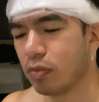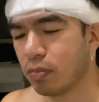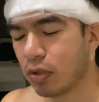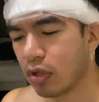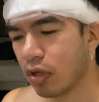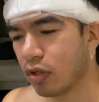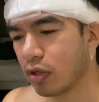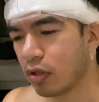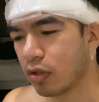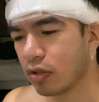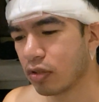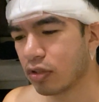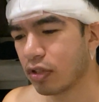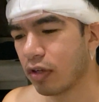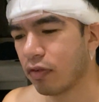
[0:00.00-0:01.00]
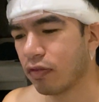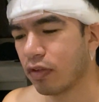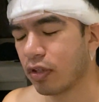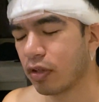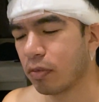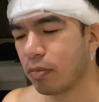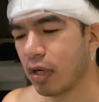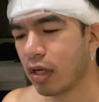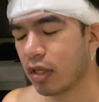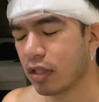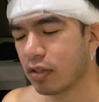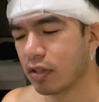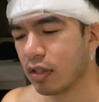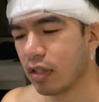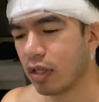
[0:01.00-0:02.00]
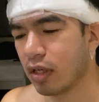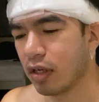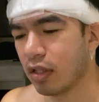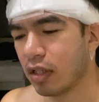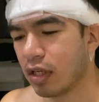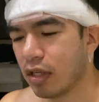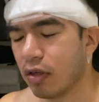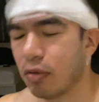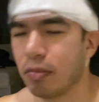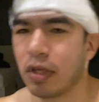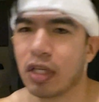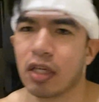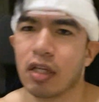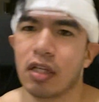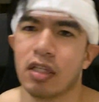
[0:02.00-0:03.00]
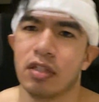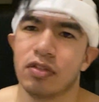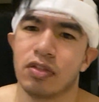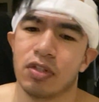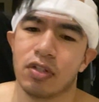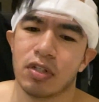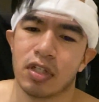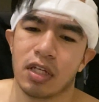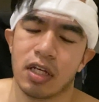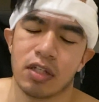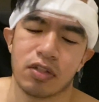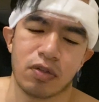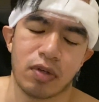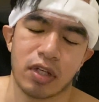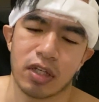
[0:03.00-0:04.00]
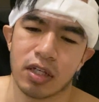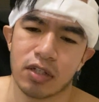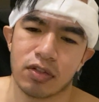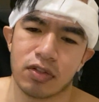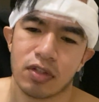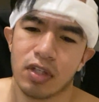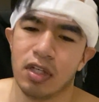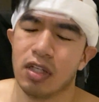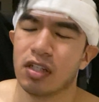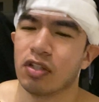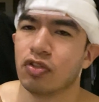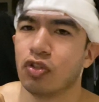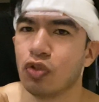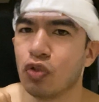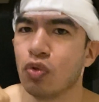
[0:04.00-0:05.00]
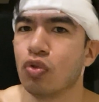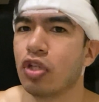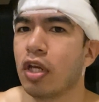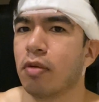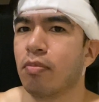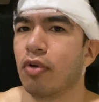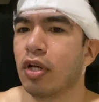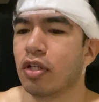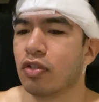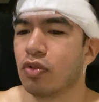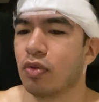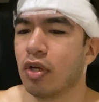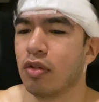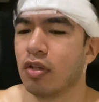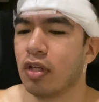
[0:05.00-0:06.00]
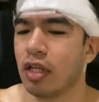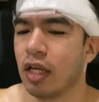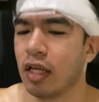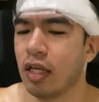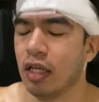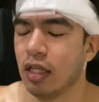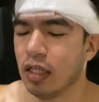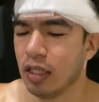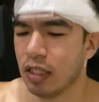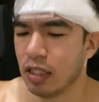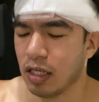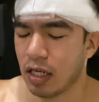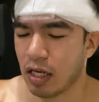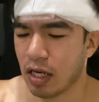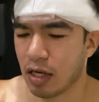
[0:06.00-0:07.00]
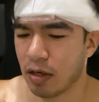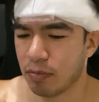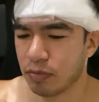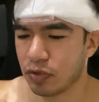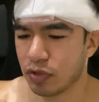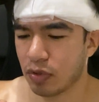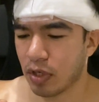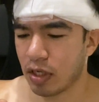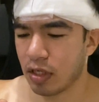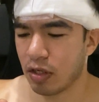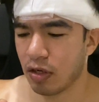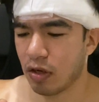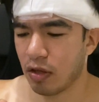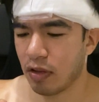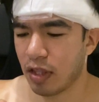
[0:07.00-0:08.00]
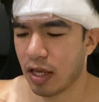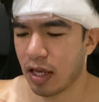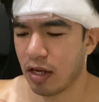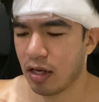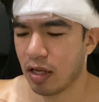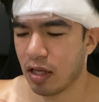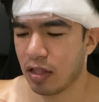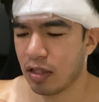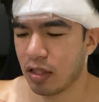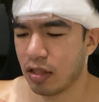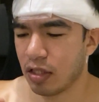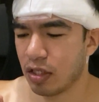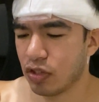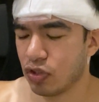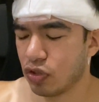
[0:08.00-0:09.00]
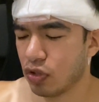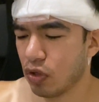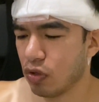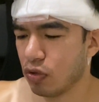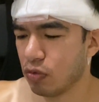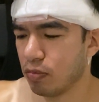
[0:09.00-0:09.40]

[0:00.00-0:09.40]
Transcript: put all your stuff in your pockets in there, and then it'll make it easier to get to, I guess, because you do take breaks throughout the day. So I did all that, and then they showed